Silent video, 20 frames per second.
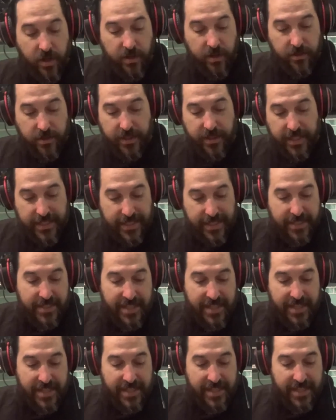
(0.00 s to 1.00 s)
Well, can
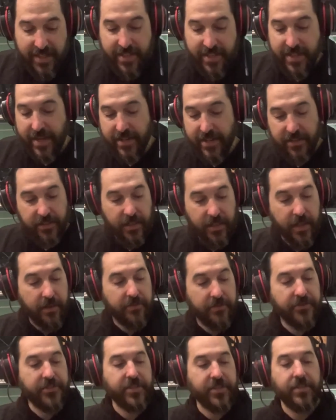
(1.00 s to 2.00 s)
I say, man, that I
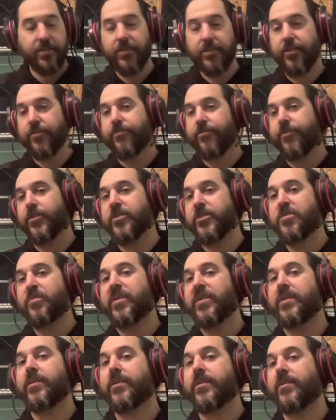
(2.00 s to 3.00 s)
loved your
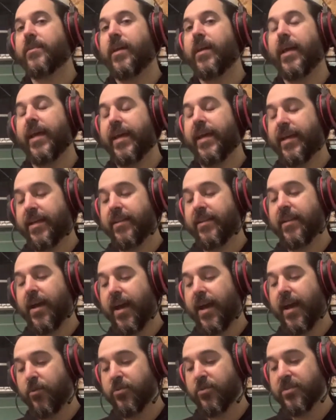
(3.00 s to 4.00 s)
first book, and
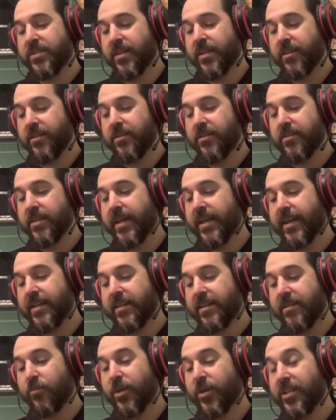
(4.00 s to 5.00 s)
I will tell you that
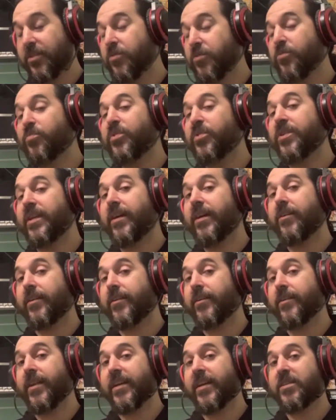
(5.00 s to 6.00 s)
when you put out
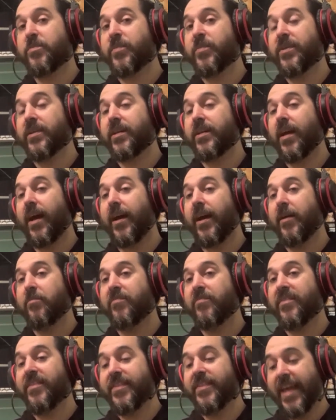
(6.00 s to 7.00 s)
your next book,
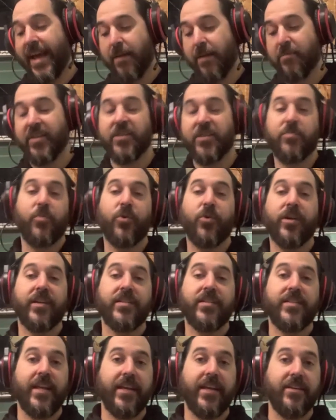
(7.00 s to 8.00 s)
I'm that much more
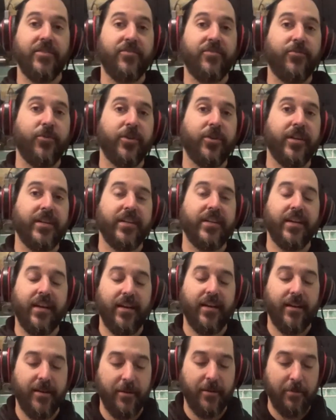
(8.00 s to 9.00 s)
excited for it.
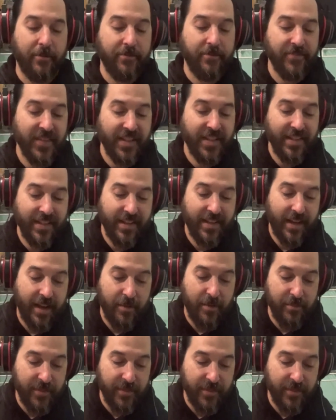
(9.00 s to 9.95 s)
I'm